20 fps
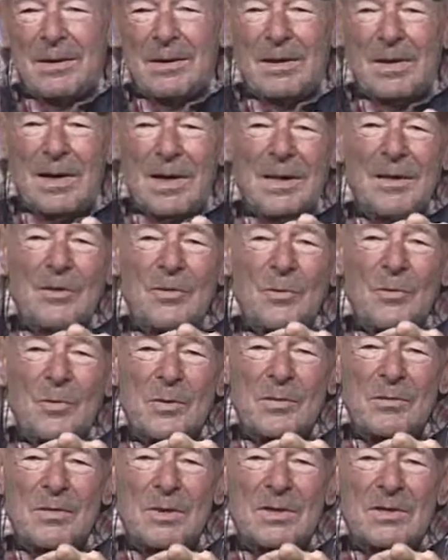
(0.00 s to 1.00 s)
I don't know
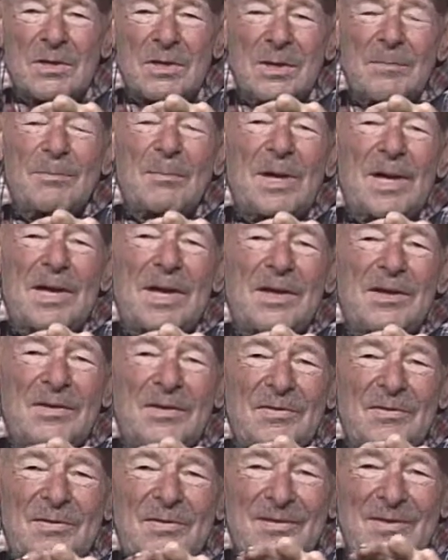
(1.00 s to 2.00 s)
whether I slipped.
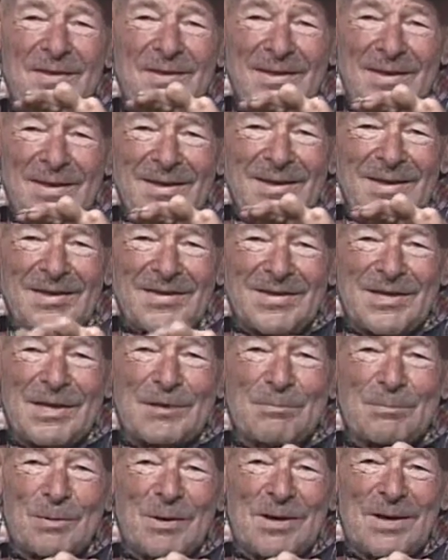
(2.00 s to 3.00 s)

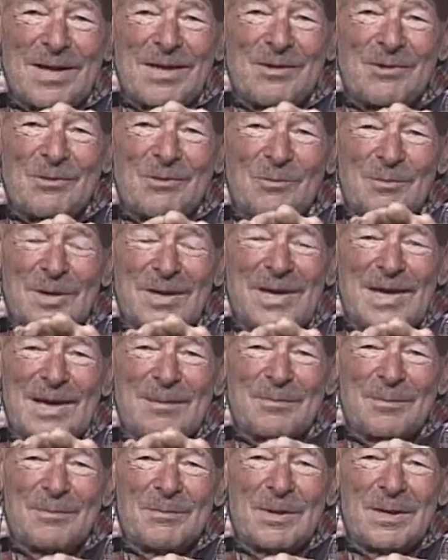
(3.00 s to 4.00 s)
This part I don't know what
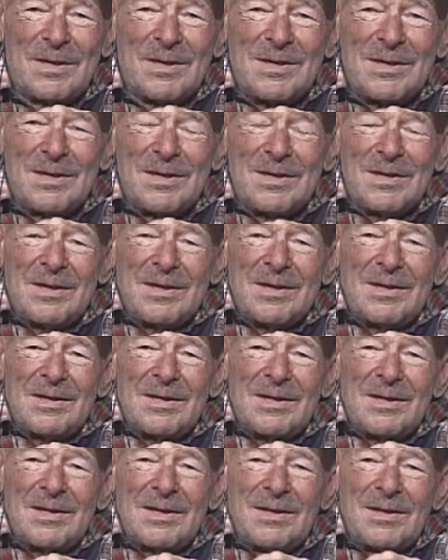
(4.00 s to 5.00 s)
happened, but
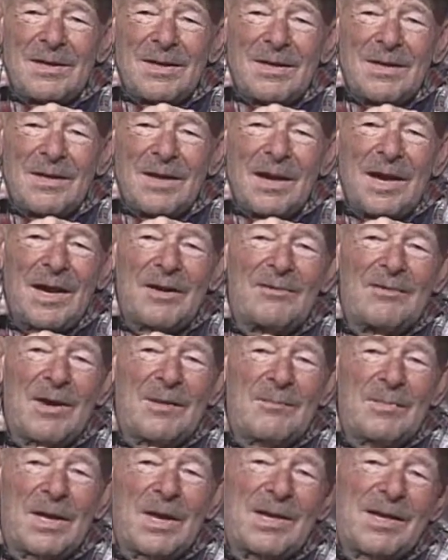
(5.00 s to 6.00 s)
I
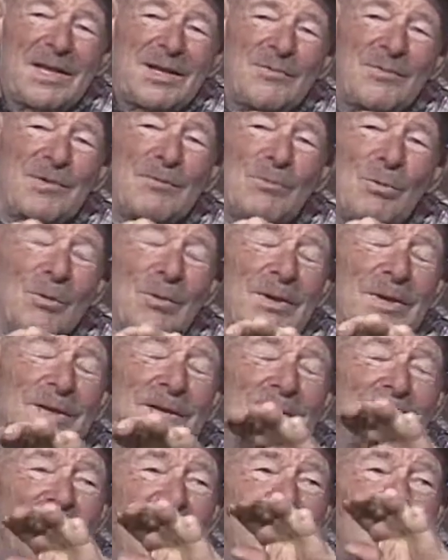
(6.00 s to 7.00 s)
grabbed that lever and pulled
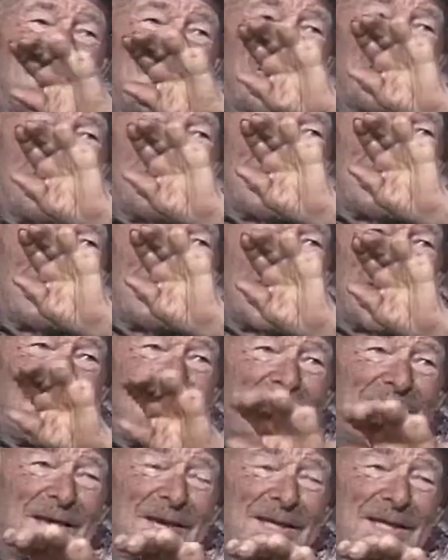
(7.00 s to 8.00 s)
it out,
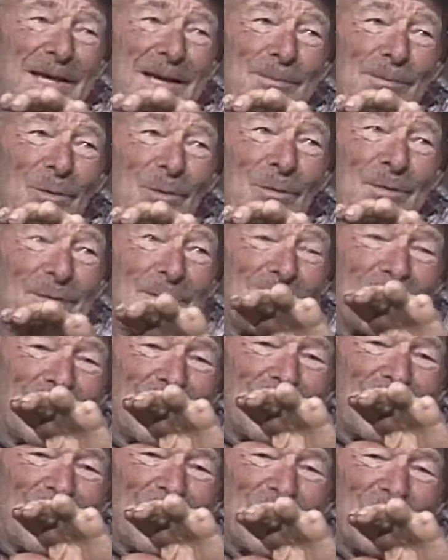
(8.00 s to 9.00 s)
and that cable
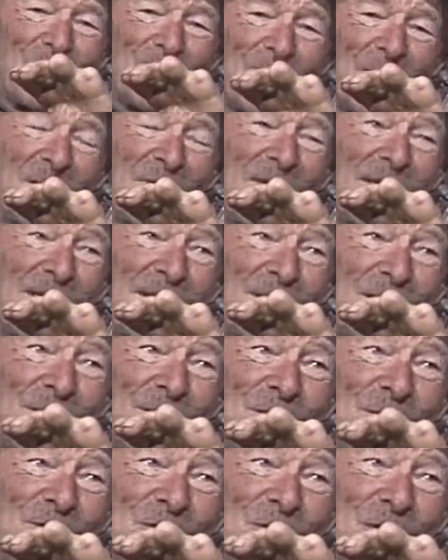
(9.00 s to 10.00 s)
run that into
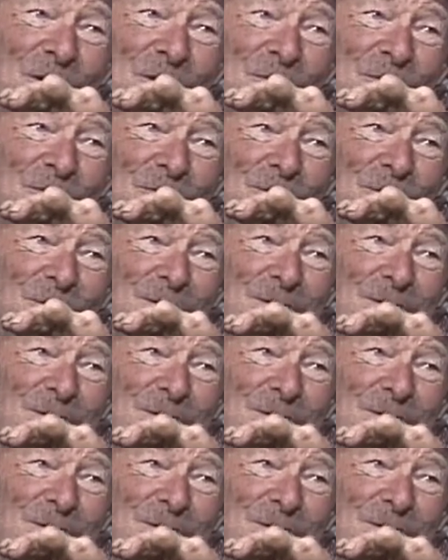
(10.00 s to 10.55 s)
the shiv.